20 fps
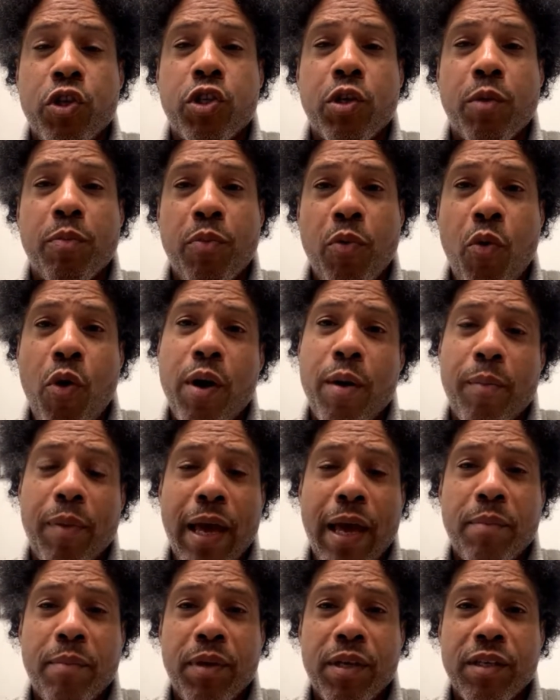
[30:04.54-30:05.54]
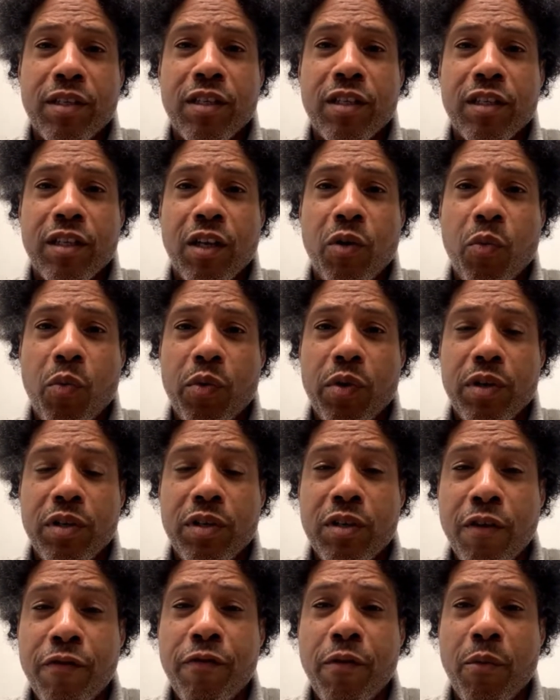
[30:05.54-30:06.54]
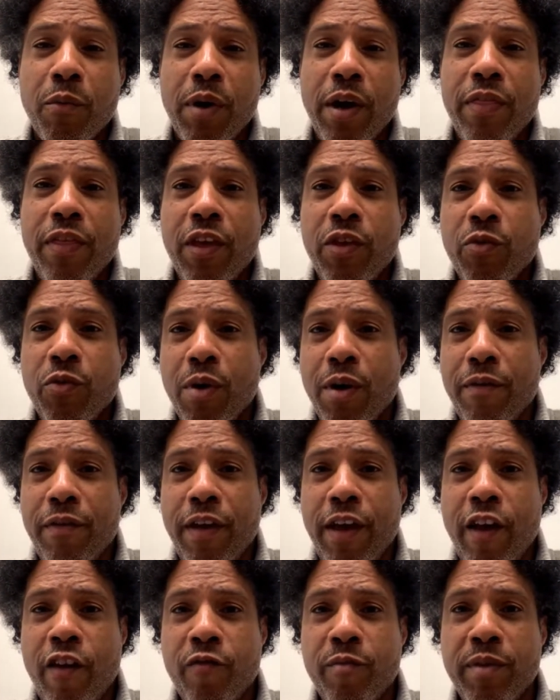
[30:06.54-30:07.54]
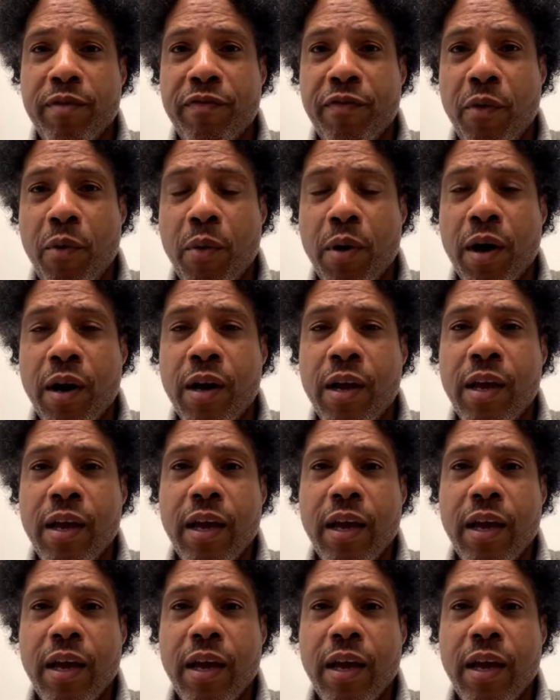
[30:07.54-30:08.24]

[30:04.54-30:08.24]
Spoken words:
support a black business in a different way than you ever have before.